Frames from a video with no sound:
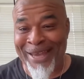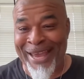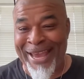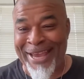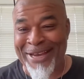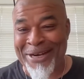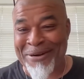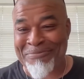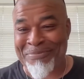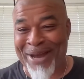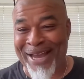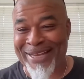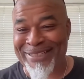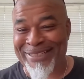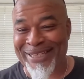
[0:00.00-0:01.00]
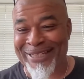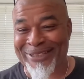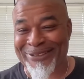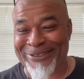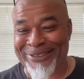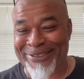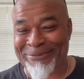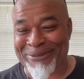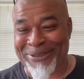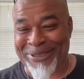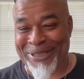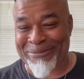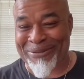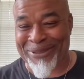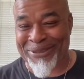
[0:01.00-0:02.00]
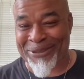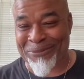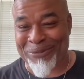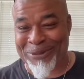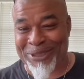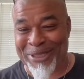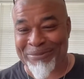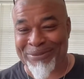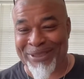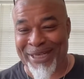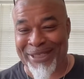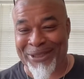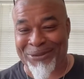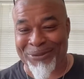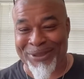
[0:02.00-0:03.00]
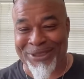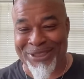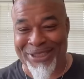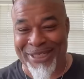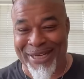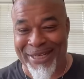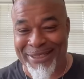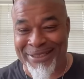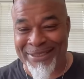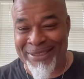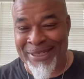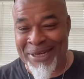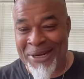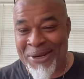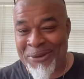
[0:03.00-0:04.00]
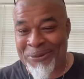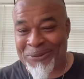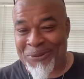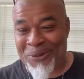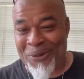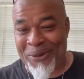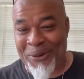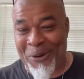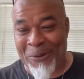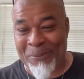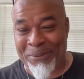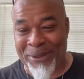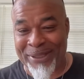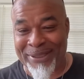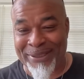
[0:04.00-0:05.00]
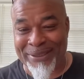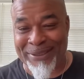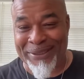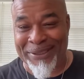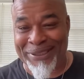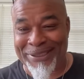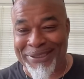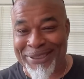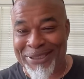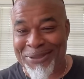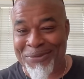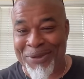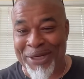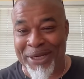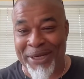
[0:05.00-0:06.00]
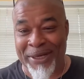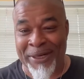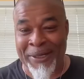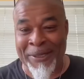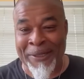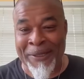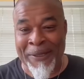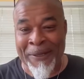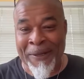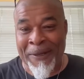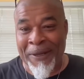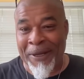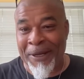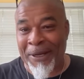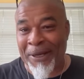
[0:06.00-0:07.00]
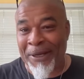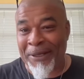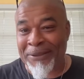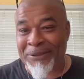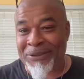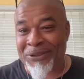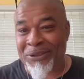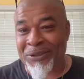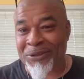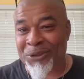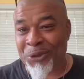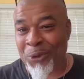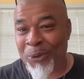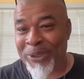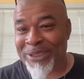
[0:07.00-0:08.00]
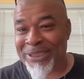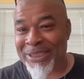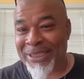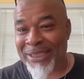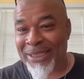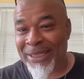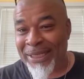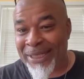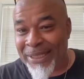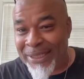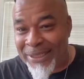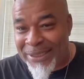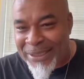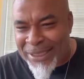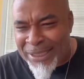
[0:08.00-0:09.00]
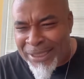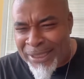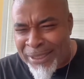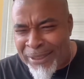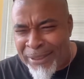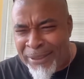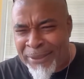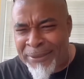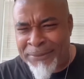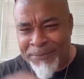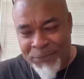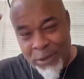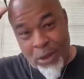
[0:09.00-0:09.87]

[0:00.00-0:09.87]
Hey, Unbiased LLC. What's up, sister? What's up, J3GS? What's going on, brother? Good to see you in here. Uh, Joy C, Tila.